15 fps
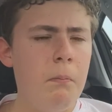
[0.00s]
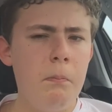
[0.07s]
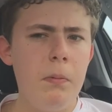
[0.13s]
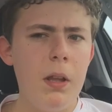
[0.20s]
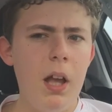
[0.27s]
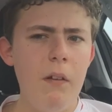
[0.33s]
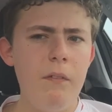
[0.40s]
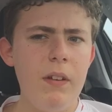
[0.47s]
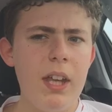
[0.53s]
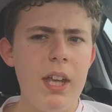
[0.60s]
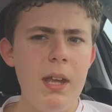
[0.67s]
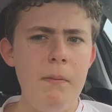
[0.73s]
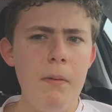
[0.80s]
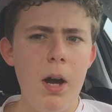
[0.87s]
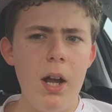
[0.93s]
I think
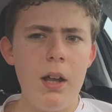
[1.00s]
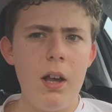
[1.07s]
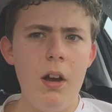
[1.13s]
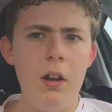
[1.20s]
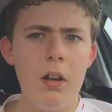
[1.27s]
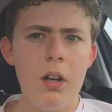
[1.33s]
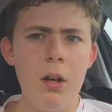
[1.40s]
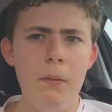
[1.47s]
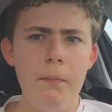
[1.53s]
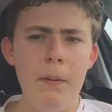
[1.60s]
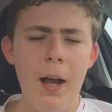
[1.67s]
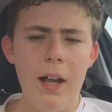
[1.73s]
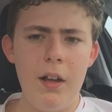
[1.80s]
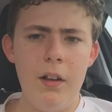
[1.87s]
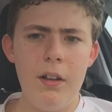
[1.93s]
he might come
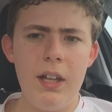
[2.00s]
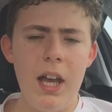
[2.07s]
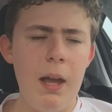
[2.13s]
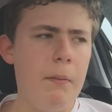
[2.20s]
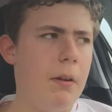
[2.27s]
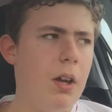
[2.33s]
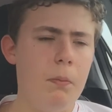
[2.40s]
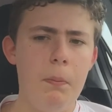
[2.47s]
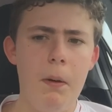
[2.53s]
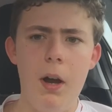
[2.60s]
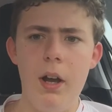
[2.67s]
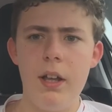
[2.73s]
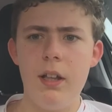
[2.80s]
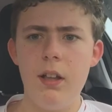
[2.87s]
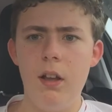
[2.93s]
back okay because
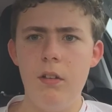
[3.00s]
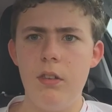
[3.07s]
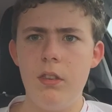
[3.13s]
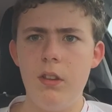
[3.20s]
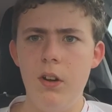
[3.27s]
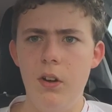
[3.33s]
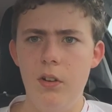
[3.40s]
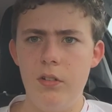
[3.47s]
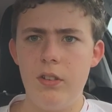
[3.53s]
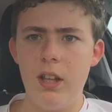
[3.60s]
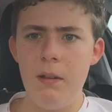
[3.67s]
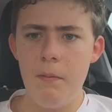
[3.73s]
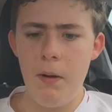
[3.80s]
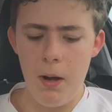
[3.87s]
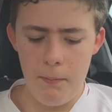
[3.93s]
behind closed doors,
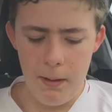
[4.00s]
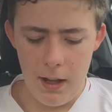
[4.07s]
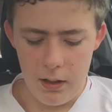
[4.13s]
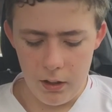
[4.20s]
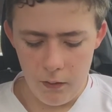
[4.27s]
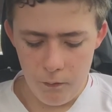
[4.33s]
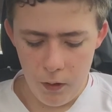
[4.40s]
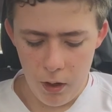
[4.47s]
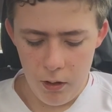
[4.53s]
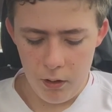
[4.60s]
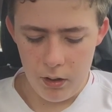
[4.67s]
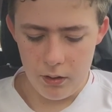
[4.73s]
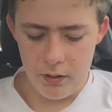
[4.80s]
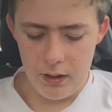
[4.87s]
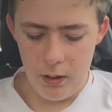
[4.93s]
and he might be able to
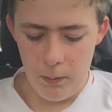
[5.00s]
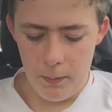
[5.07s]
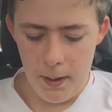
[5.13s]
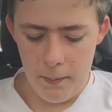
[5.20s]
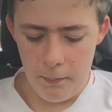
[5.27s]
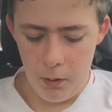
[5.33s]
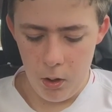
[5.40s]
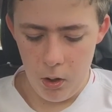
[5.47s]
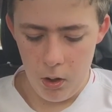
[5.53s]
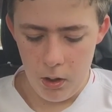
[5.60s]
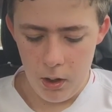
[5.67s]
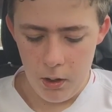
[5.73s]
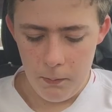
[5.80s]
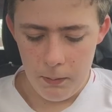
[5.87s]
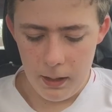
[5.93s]
focus a little bit more
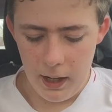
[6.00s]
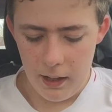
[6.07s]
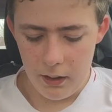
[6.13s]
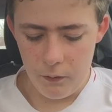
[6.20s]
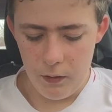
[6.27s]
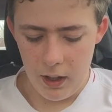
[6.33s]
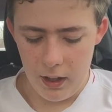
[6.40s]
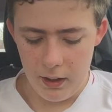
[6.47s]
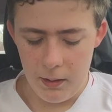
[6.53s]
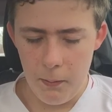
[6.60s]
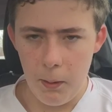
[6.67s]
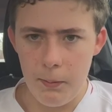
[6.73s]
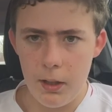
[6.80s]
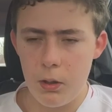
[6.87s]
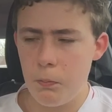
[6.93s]
without the fans. He
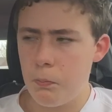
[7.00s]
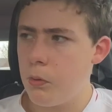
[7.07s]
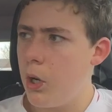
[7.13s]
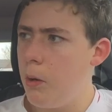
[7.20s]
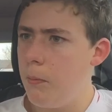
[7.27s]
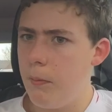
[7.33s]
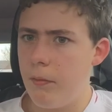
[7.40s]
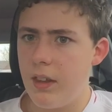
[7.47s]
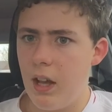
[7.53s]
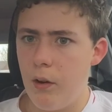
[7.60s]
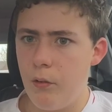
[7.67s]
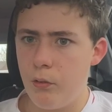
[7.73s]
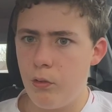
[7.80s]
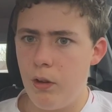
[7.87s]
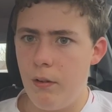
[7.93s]
might be able to prove
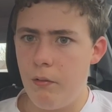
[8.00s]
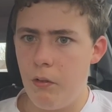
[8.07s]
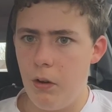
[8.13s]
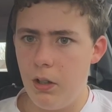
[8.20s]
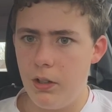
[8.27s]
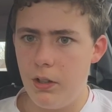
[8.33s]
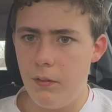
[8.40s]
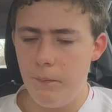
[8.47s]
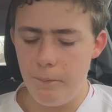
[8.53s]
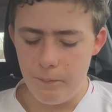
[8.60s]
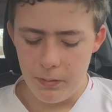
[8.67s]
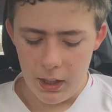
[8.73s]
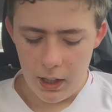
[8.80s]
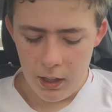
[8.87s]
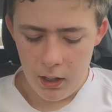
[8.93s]
himself to everyone.
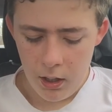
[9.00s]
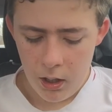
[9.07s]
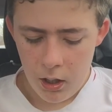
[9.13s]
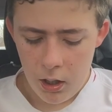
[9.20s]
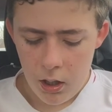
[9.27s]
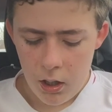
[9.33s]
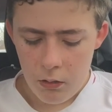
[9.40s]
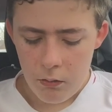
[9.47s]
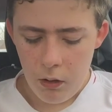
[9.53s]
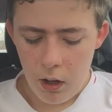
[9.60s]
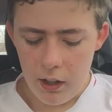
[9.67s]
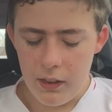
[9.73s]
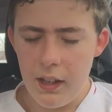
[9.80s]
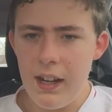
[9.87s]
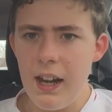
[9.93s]

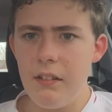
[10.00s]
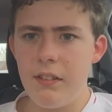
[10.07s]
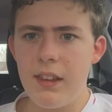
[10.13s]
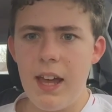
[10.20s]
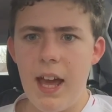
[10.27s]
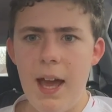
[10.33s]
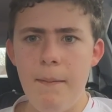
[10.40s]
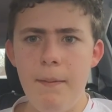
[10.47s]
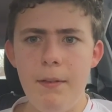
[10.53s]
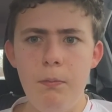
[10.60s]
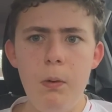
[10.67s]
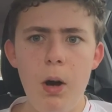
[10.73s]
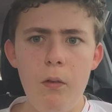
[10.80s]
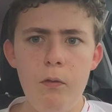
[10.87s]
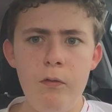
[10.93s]
Right, the next game is
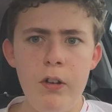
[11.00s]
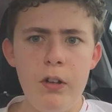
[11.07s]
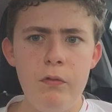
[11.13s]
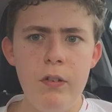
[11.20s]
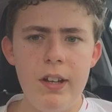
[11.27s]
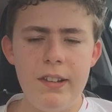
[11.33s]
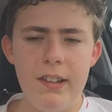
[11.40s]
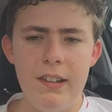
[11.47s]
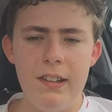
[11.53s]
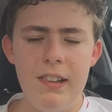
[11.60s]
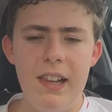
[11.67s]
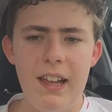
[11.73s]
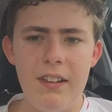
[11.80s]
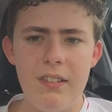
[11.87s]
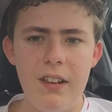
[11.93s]
Watford versus
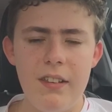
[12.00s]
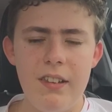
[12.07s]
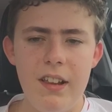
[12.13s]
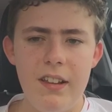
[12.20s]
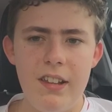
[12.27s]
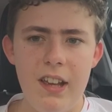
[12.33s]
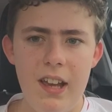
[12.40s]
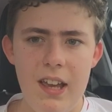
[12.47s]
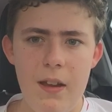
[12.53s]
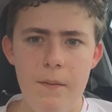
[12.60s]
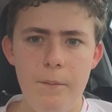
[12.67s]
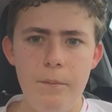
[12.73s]
Leicester City.